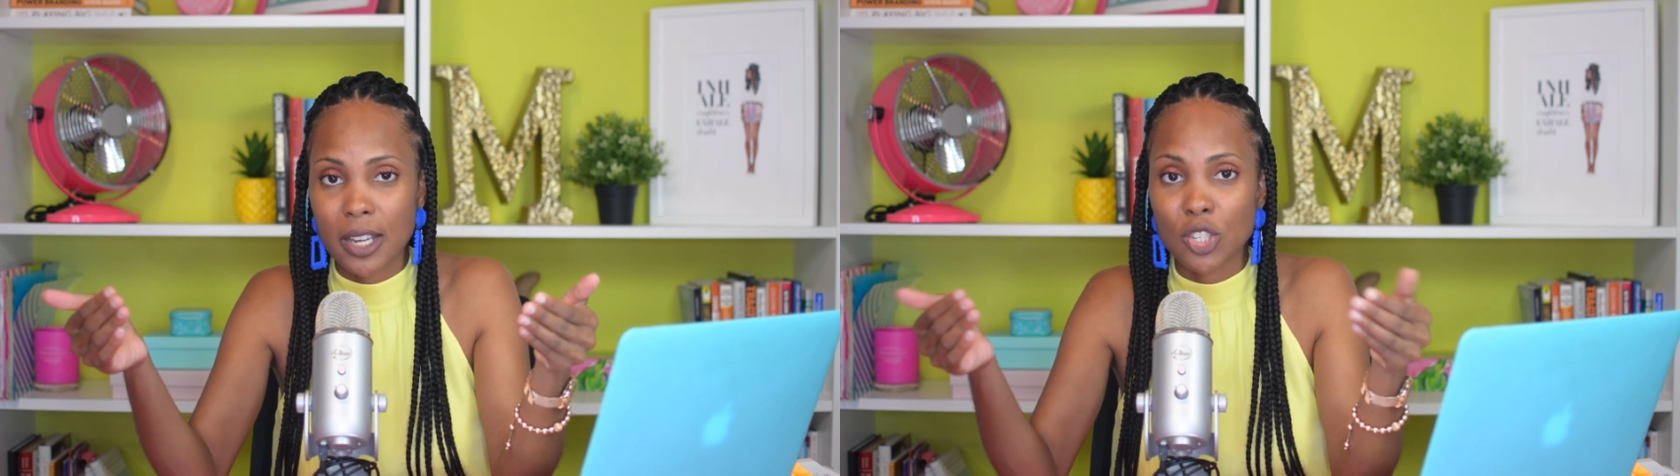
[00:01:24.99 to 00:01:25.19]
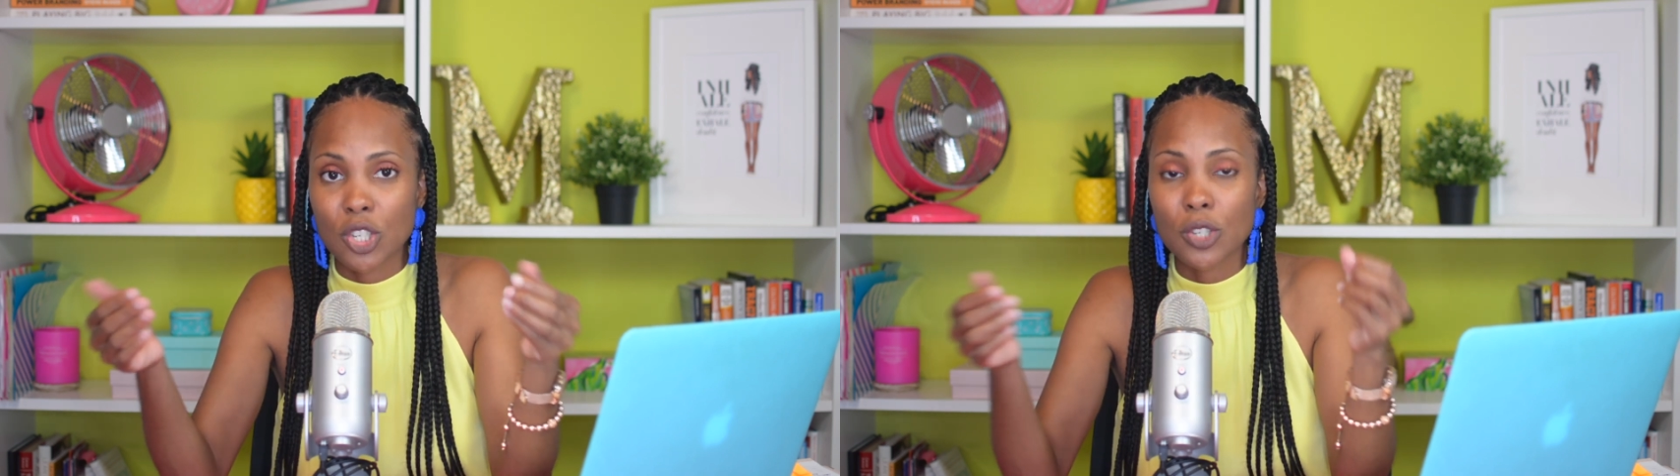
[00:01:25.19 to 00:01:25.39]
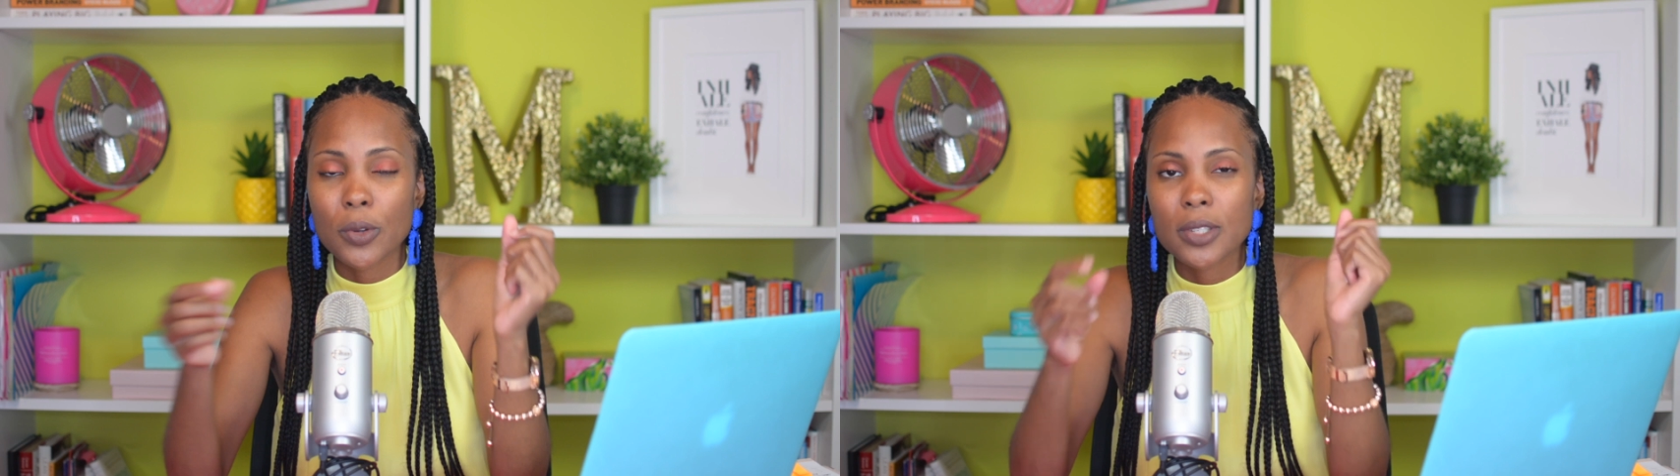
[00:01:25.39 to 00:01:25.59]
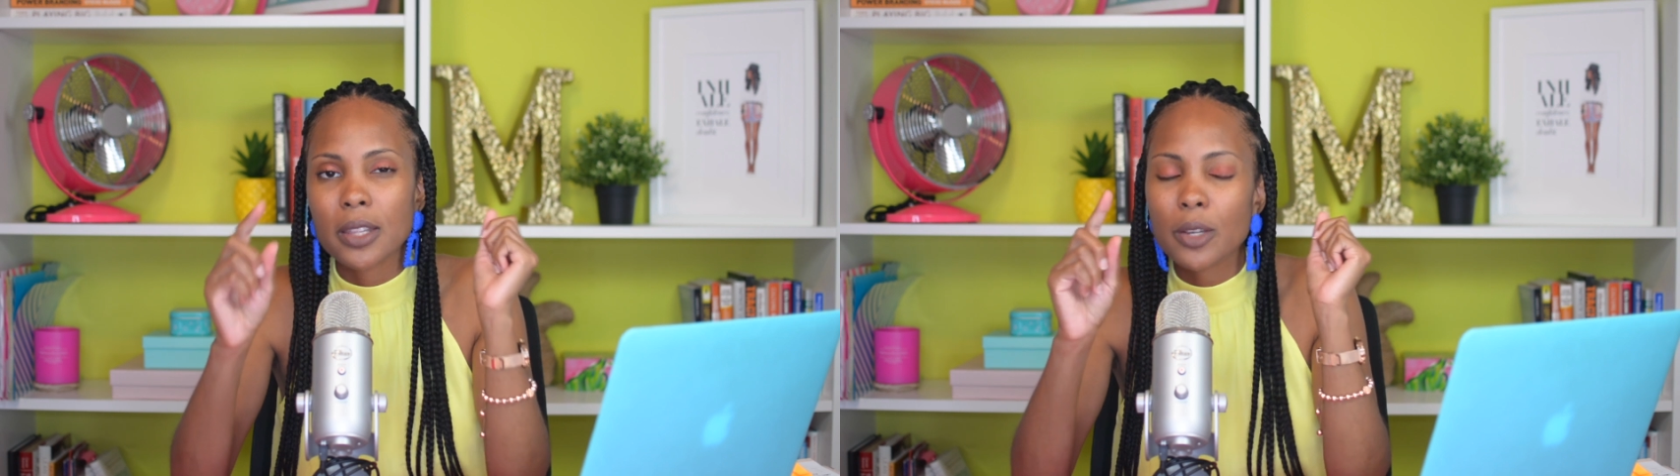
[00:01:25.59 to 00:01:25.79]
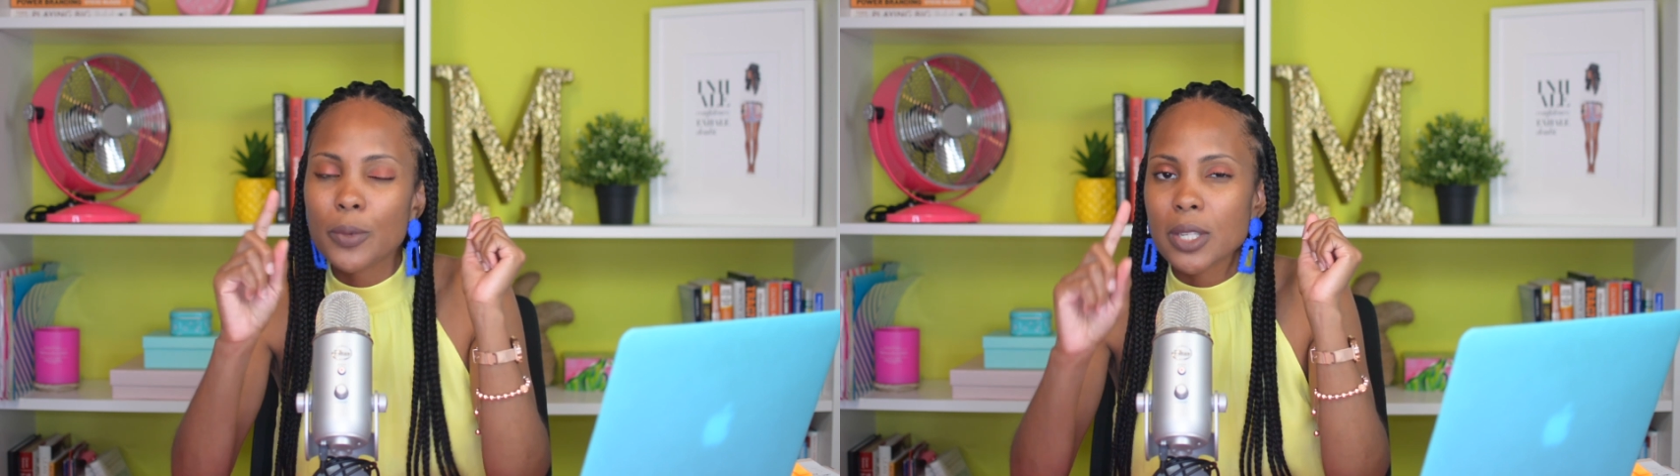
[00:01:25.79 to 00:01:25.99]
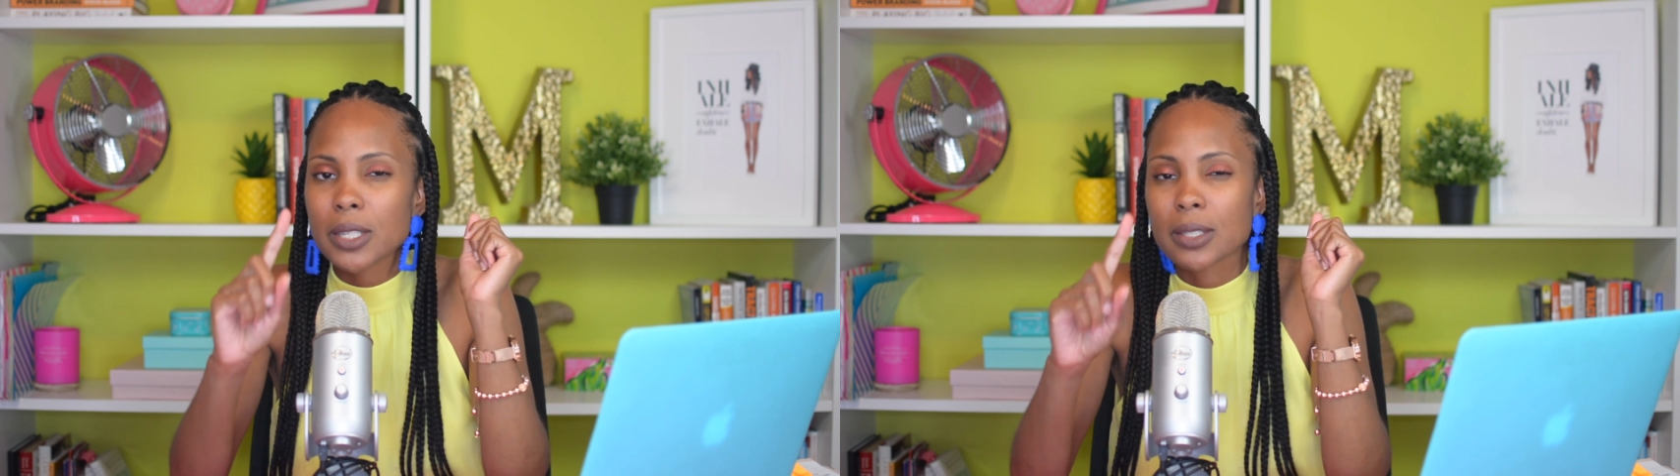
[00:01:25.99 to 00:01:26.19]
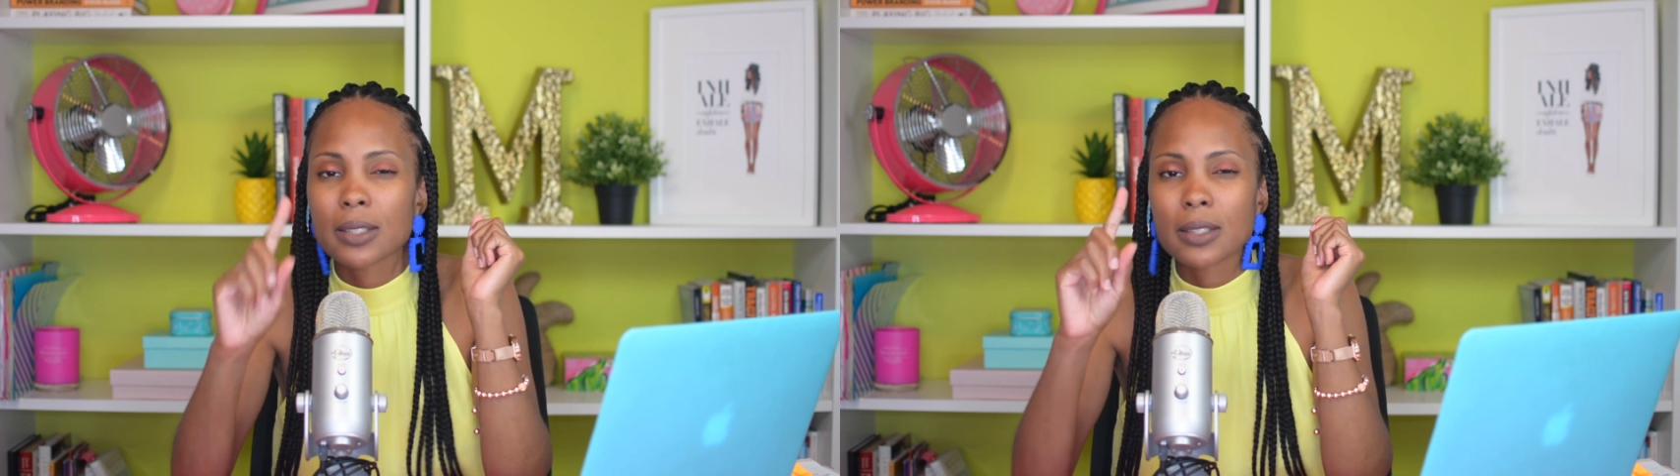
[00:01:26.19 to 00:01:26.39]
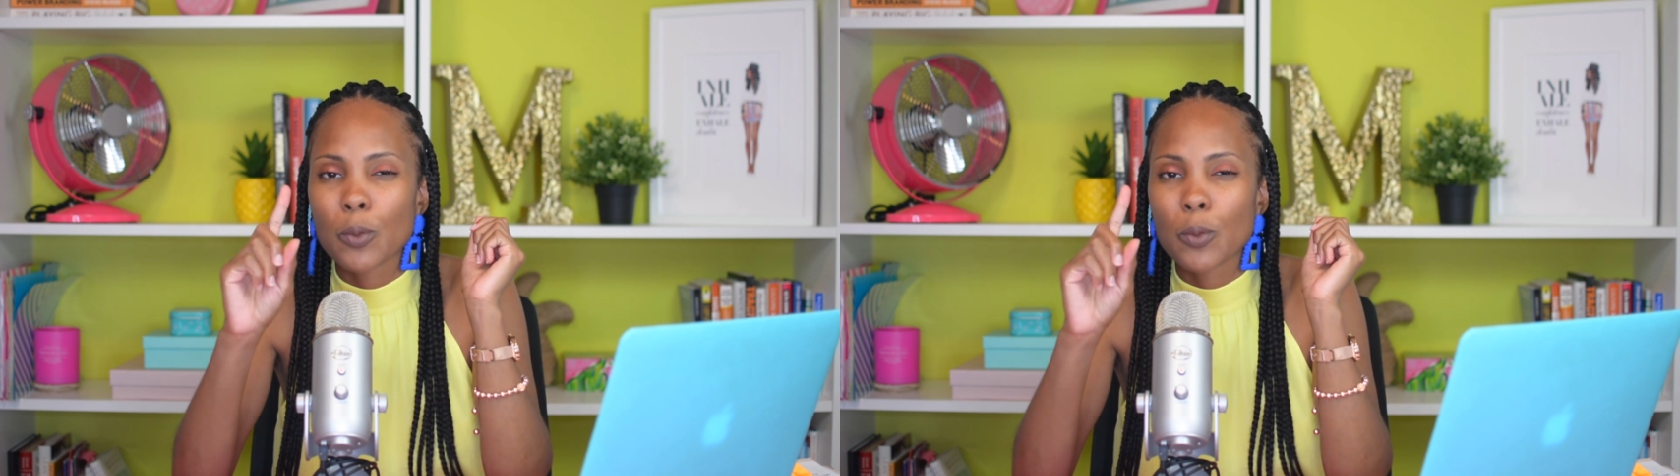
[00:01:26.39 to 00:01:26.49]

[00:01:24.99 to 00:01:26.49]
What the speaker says: and she noticed that there was